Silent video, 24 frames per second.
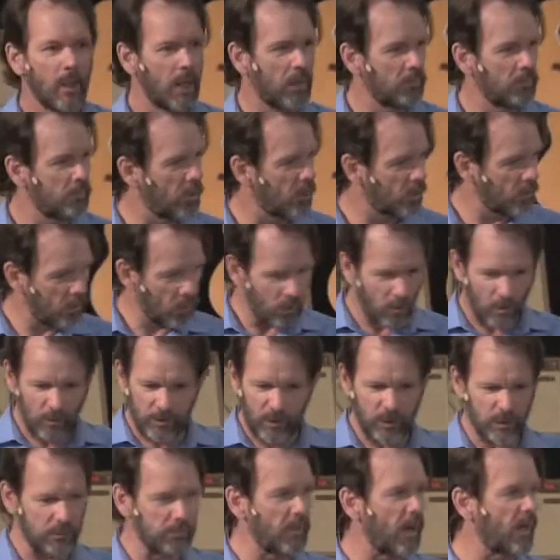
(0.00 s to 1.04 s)
among all
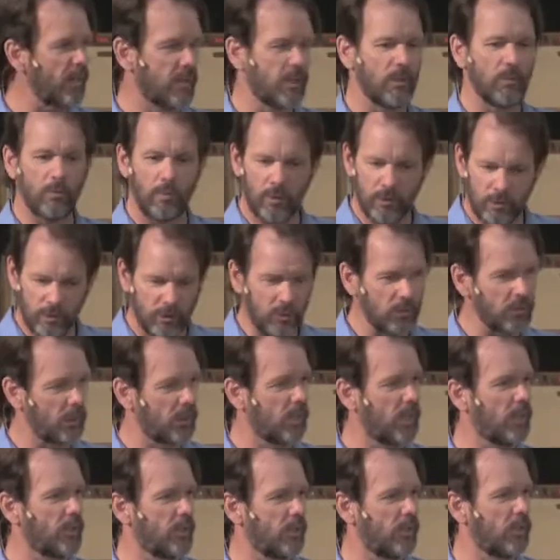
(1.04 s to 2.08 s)
these mighty ones who are
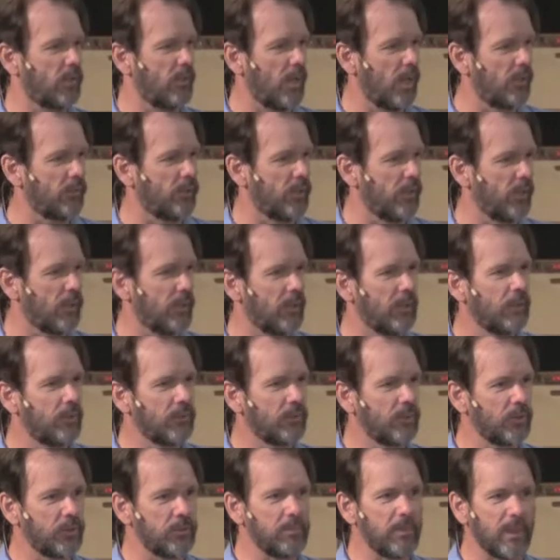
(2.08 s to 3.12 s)
gathered around here
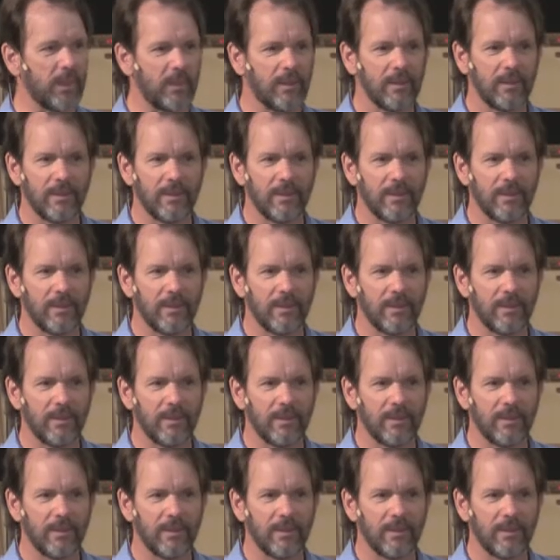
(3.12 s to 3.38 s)
with me.